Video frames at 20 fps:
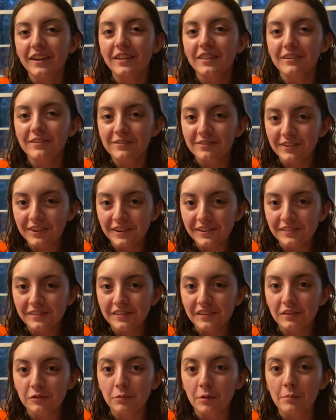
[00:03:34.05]
The
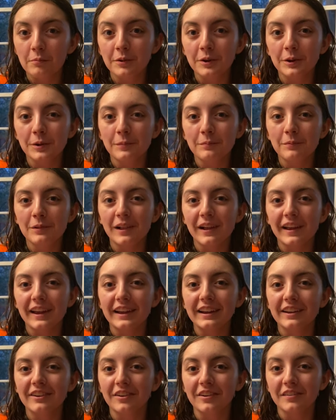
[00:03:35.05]
first is when we were
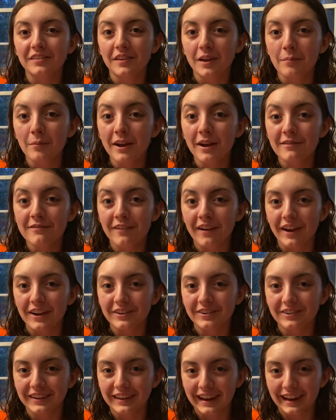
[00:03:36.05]
playing in our
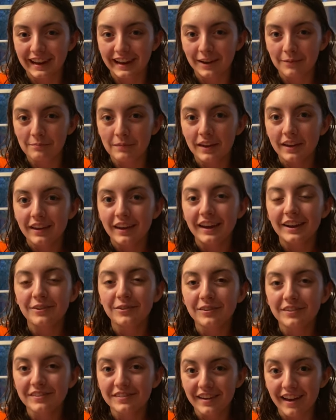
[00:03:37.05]
semifinal game and it
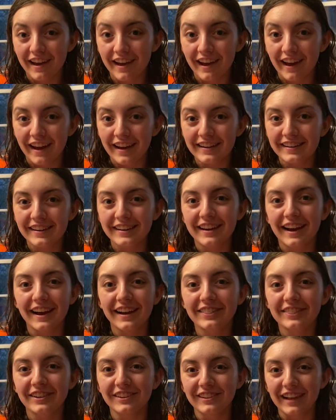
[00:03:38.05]
was tied and I
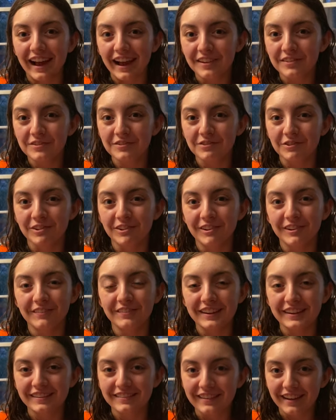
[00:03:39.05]
had the last roll
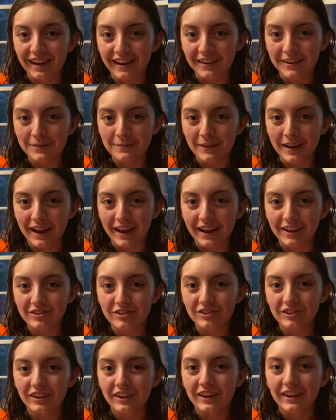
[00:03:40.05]
of the entire
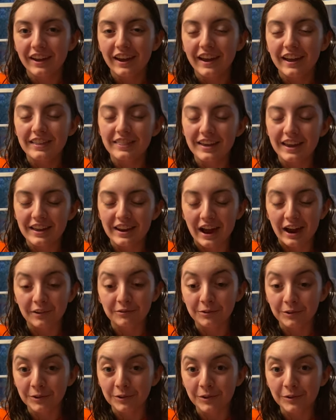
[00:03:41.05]
match and then I
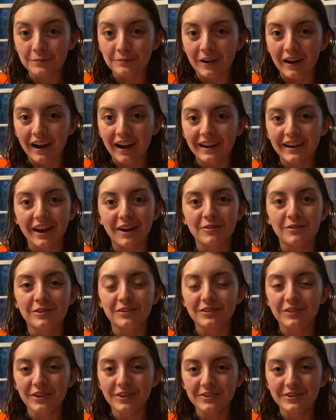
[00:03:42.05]
rolled mine. I was
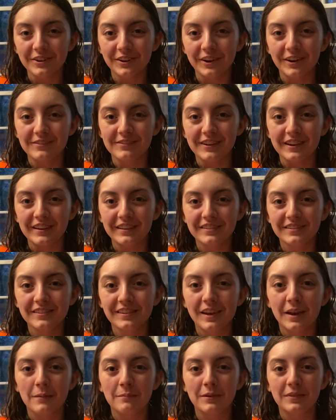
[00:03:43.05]
so
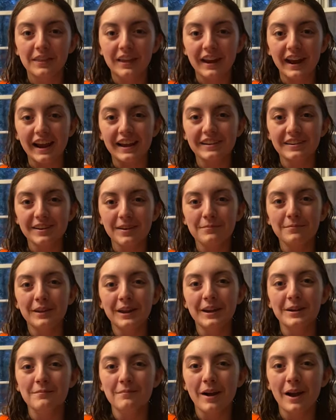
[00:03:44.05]
nervous, but then I ended up
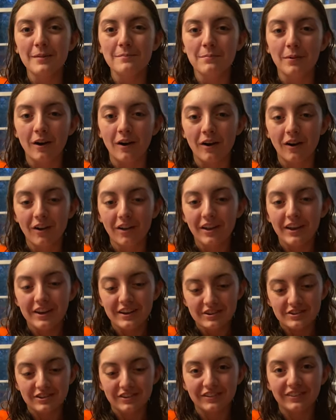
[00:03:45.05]
getting my ball
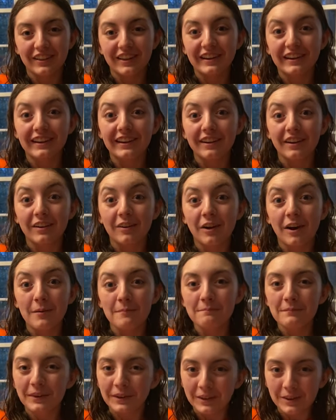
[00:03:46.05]
just like
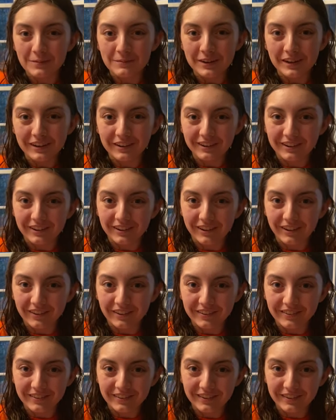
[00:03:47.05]
a millimeter
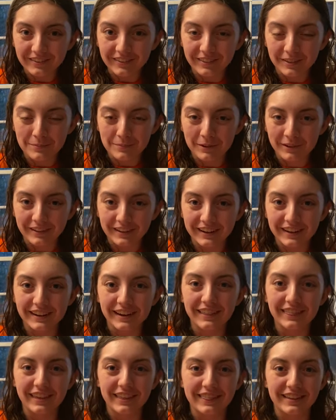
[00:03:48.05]
closer to the
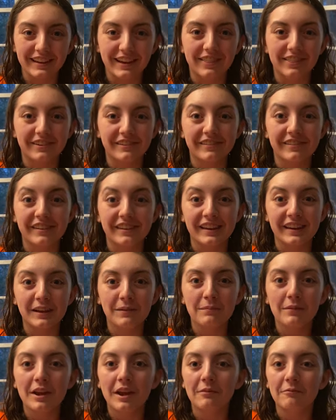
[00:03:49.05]
Polina than the other
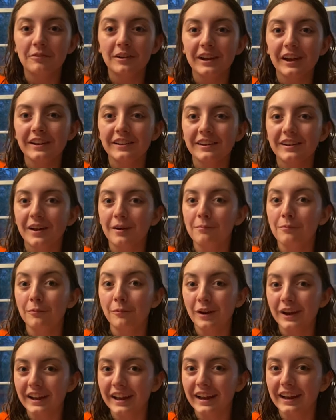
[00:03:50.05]
team and we ended up
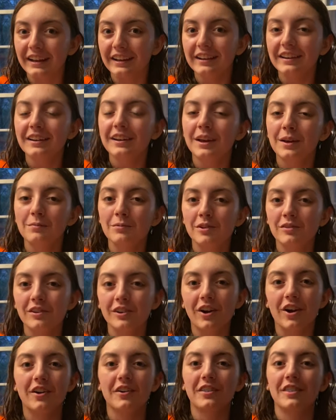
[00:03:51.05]
winning and
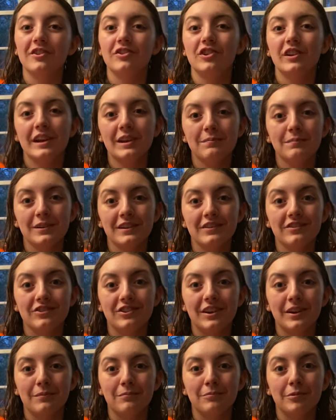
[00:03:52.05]
moving on to the
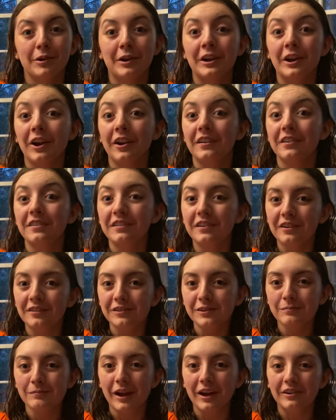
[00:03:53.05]
championship where I got a
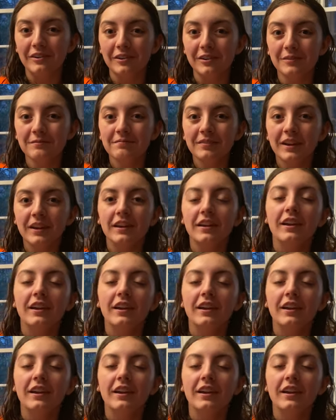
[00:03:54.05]
silver medal.